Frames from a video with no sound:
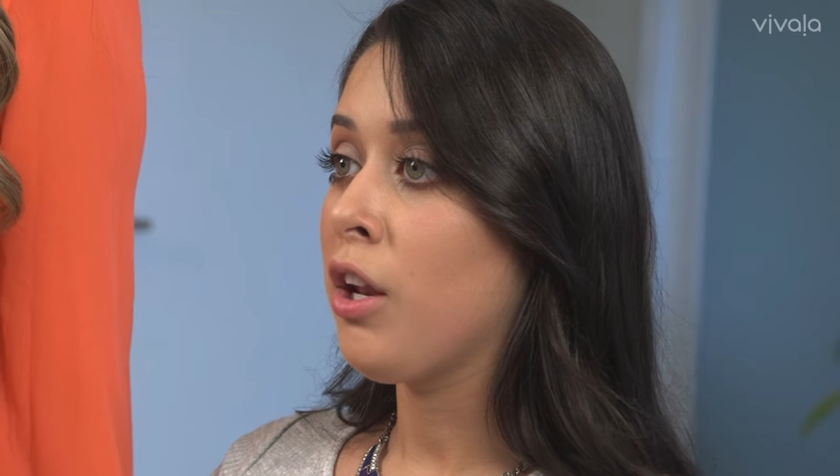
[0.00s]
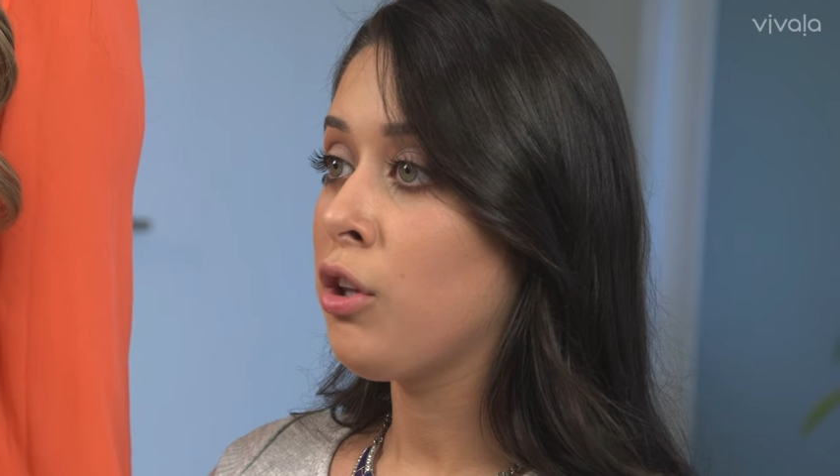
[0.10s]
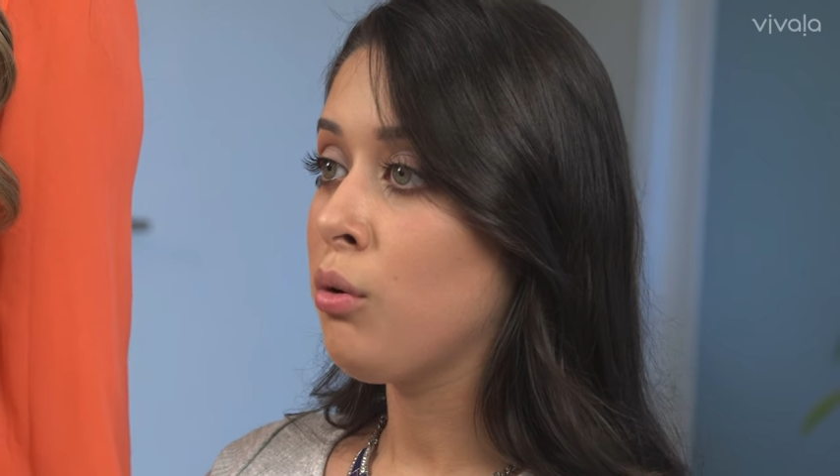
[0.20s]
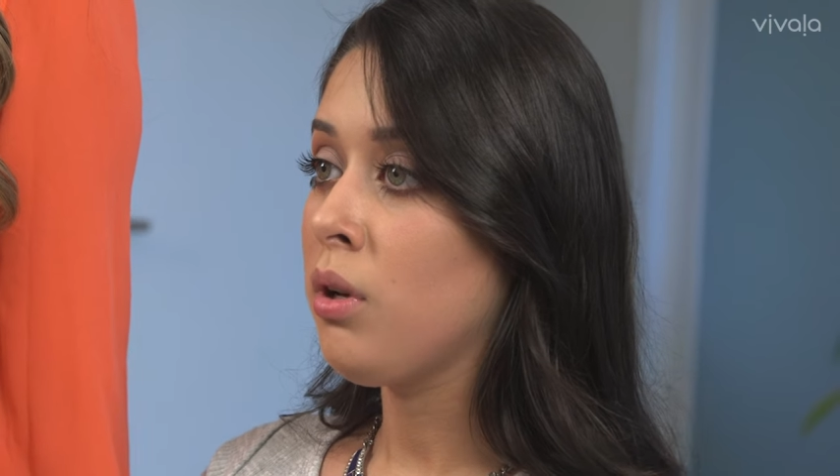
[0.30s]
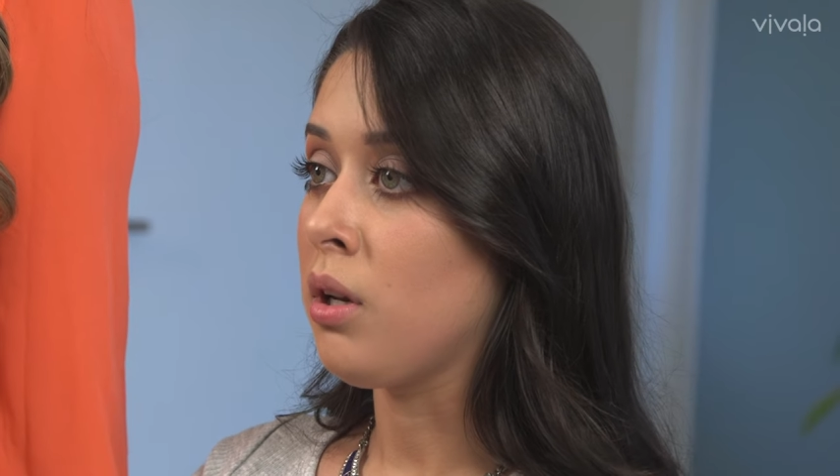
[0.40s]
how
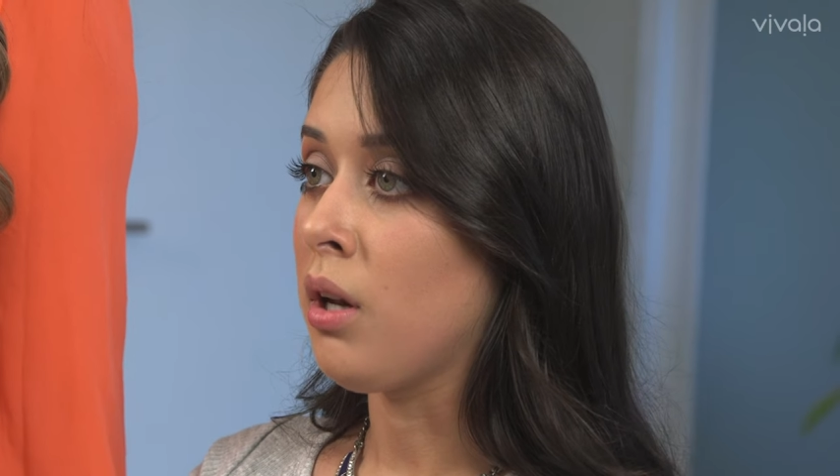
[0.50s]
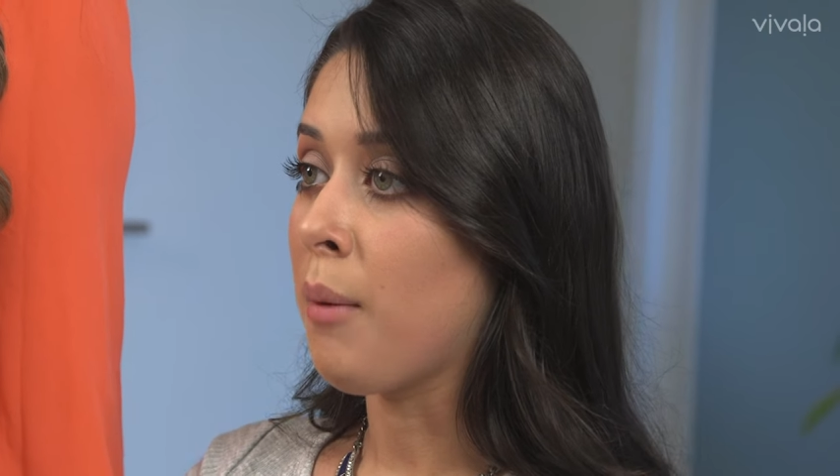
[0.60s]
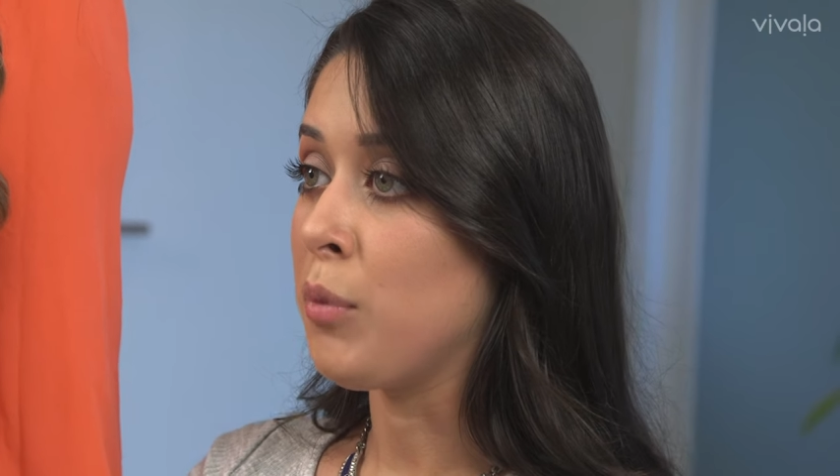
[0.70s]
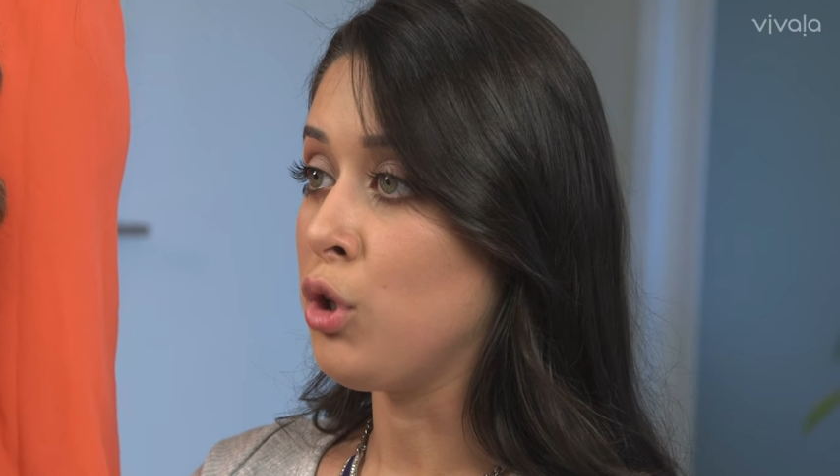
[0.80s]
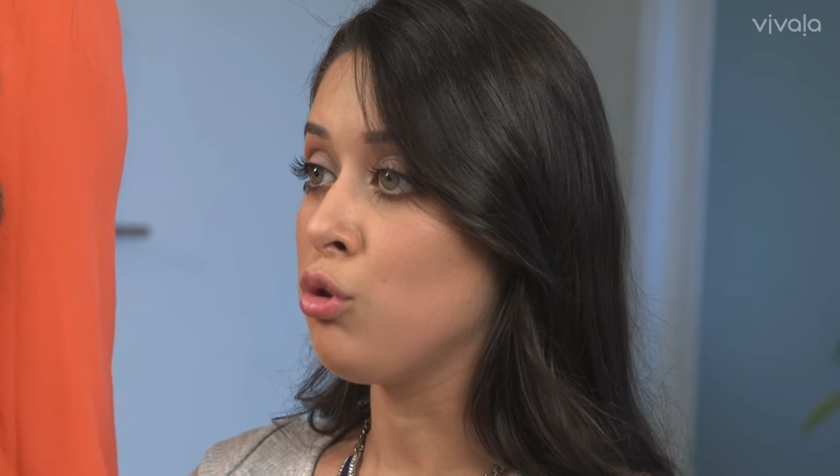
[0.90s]
to do it, and
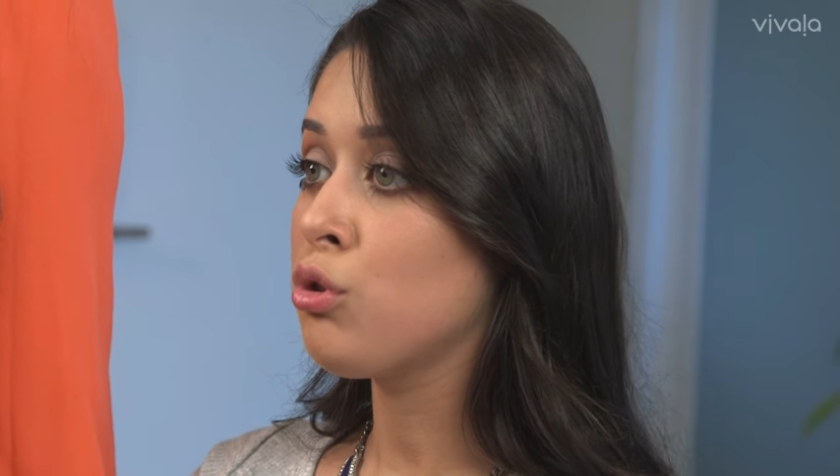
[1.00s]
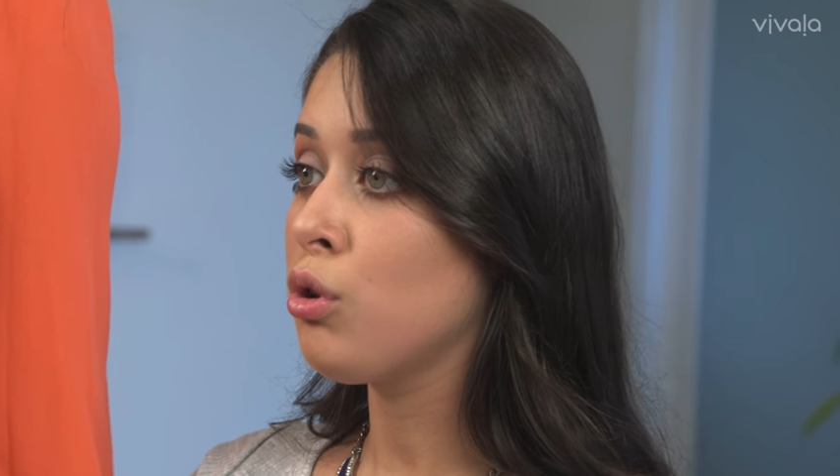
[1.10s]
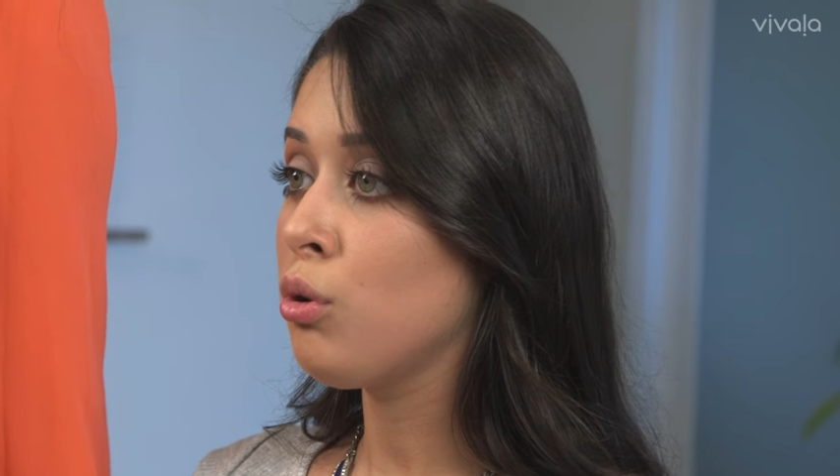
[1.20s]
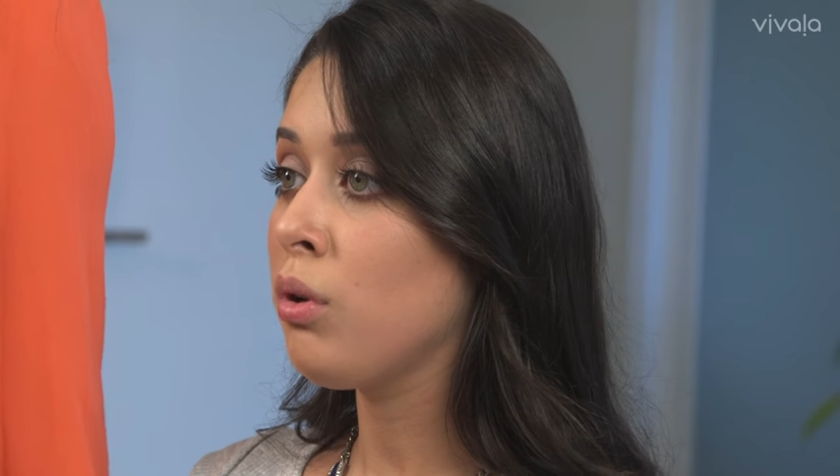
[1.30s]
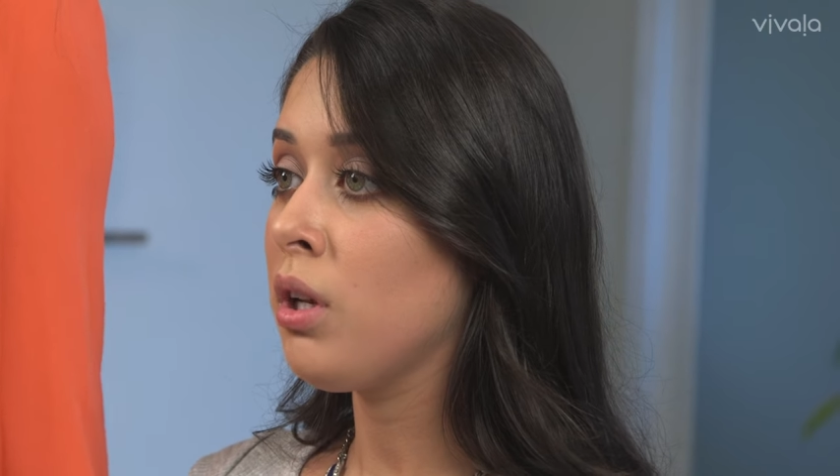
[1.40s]
I'm used
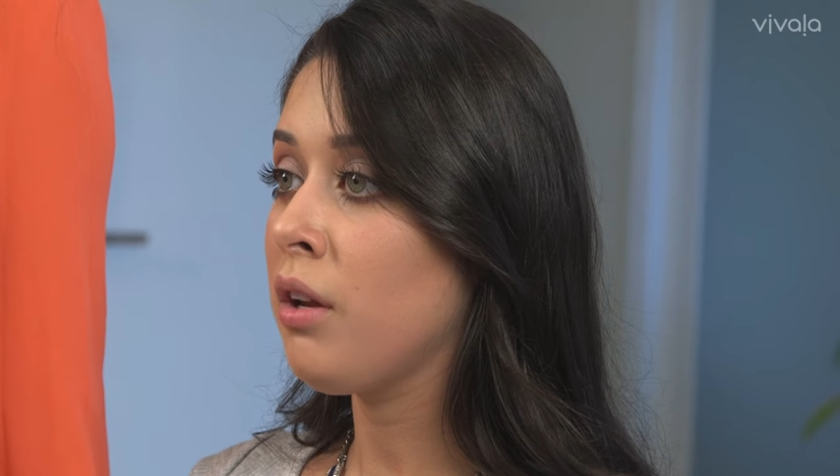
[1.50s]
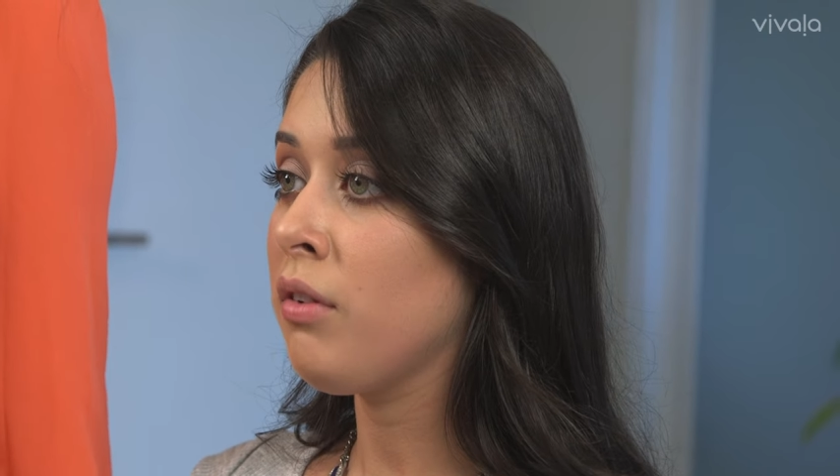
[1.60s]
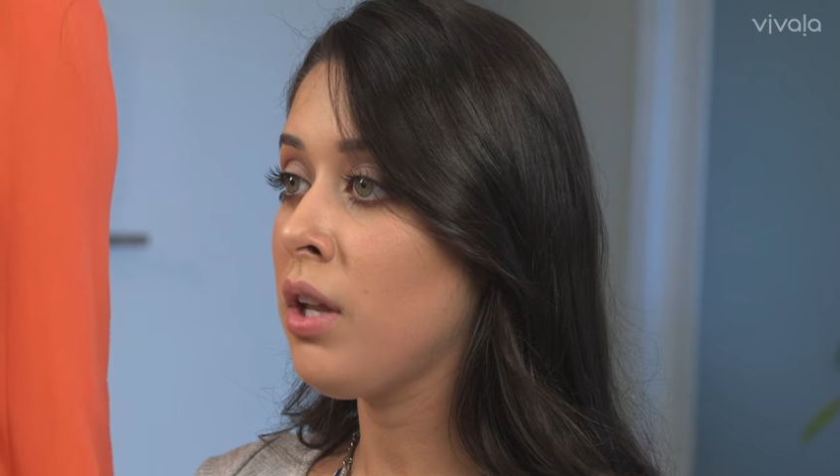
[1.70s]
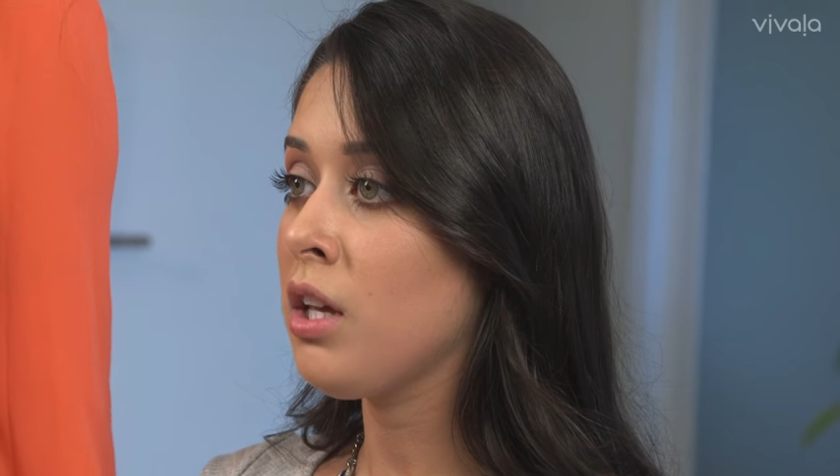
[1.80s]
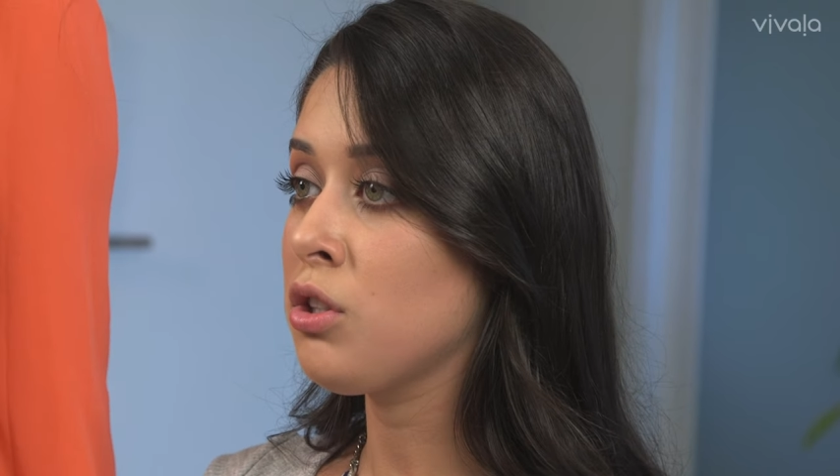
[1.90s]
to doing it
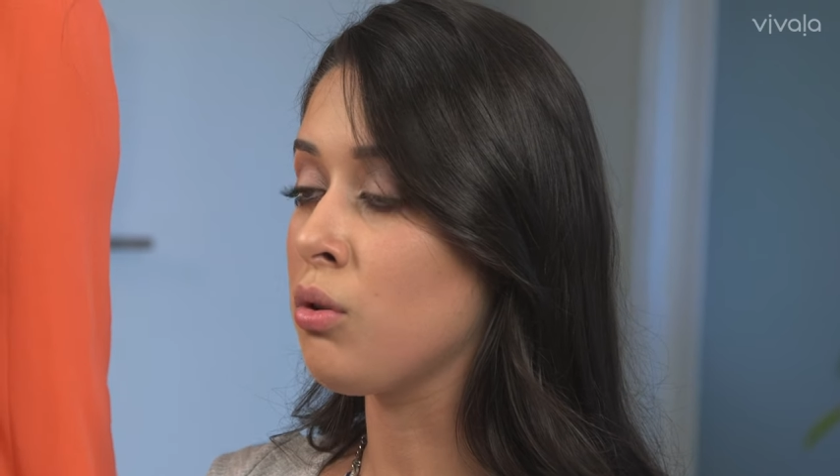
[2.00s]
every day,